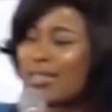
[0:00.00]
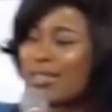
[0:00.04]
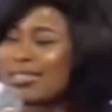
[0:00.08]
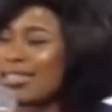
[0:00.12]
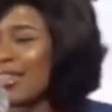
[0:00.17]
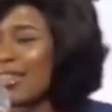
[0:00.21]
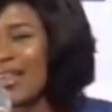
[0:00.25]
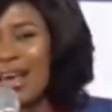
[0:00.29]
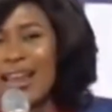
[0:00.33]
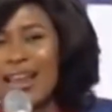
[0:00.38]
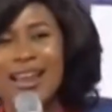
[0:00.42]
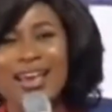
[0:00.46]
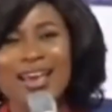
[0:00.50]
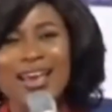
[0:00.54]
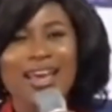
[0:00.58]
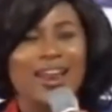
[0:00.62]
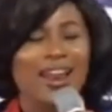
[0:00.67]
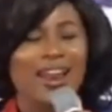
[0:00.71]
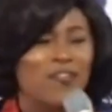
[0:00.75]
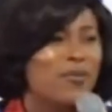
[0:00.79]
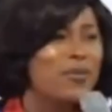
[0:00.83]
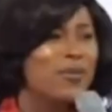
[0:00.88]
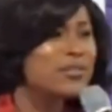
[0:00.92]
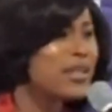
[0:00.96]
and that.
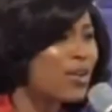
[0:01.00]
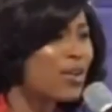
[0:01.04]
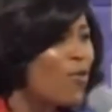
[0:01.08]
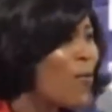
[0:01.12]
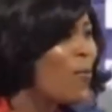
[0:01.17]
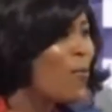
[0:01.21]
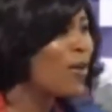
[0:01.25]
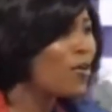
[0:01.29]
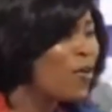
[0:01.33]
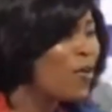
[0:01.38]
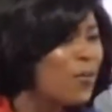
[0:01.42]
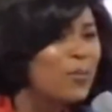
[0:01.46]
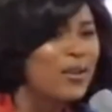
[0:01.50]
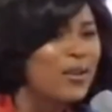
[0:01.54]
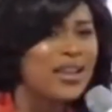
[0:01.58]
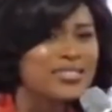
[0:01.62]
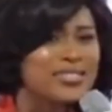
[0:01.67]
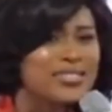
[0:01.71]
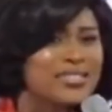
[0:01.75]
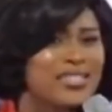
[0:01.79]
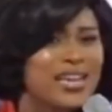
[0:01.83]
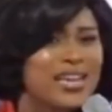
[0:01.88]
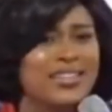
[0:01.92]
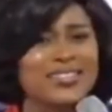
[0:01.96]
And everybody's like, oh my God, Berla
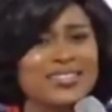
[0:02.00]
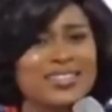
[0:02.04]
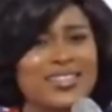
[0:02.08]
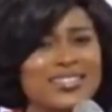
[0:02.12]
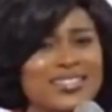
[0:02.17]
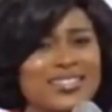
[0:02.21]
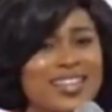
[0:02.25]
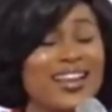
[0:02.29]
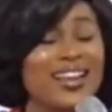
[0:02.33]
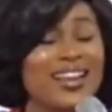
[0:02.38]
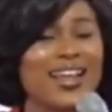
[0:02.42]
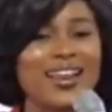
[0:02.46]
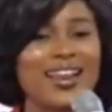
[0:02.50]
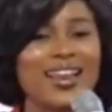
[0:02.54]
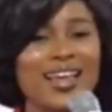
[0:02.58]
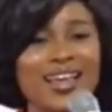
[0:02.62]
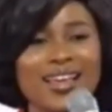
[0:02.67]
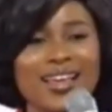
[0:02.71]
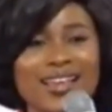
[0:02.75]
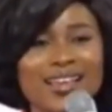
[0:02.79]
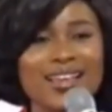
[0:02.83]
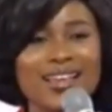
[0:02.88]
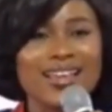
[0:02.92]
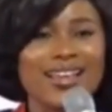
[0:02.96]
is intelligent.
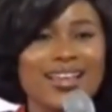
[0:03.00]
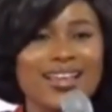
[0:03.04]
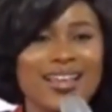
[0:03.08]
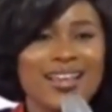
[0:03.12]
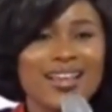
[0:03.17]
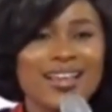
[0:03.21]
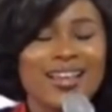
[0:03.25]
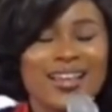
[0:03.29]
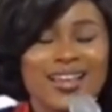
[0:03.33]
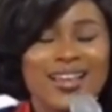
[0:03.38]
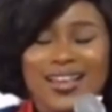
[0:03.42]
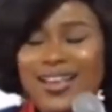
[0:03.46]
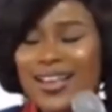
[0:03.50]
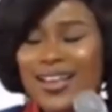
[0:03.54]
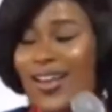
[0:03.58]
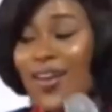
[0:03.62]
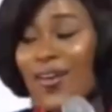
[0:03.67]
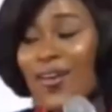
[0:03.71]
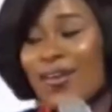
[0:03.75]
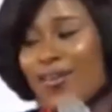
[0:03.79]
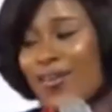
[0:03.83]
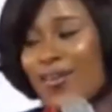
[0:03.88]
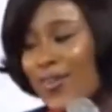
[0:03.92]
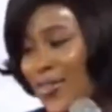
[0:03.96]

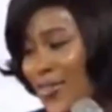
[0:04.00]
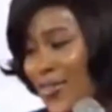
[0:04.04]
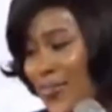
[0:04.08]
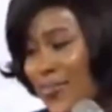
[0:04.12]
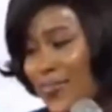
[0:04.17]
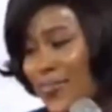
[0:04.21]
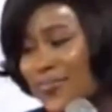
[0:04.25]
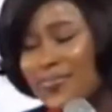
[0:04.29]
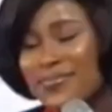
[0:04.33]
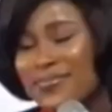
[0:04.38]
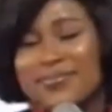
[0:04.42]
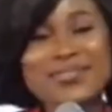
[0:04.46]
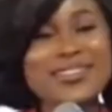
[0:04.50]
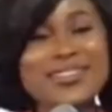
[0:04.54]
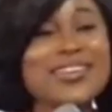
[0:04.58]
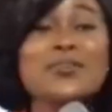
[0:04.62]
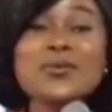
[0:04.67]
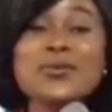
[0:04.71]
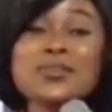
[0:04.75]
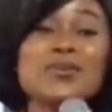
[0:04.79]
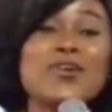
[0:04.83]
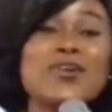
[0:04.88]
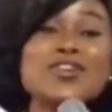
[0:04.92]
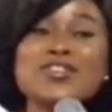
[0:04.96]
Oh. It
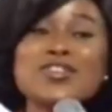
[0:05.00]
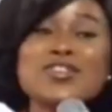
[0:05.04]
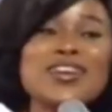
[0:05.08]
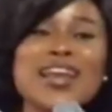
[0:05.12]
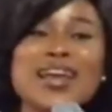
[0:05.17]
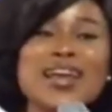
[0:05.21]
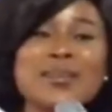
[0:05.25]
was because Johnny had